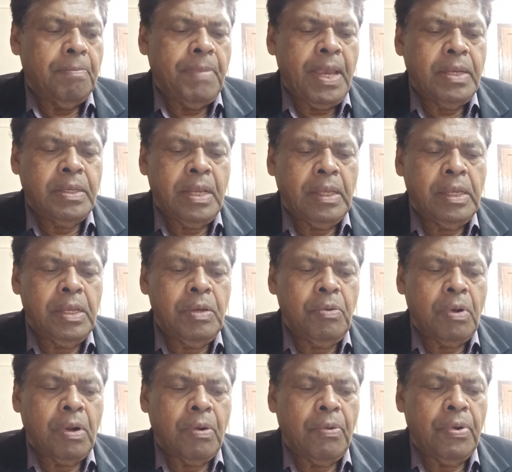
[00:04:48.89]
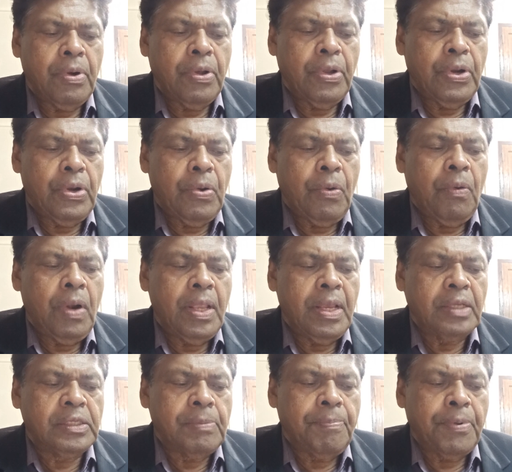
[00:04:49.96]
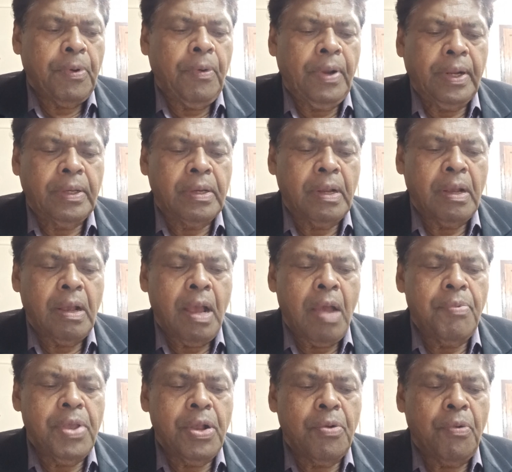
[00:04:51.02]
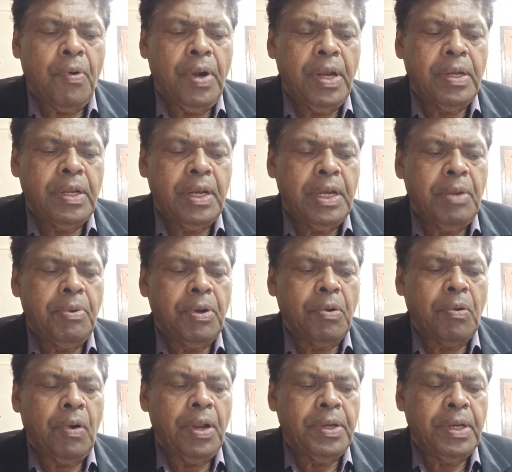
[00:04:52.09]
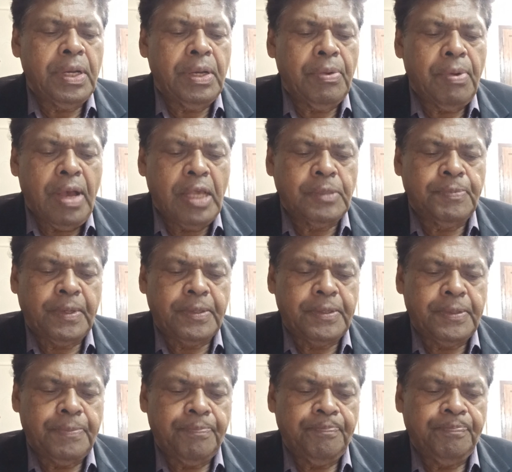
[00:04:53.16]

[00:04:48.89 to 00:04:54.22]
taking into account knowledge as a product having quantitative and qualitative aspects.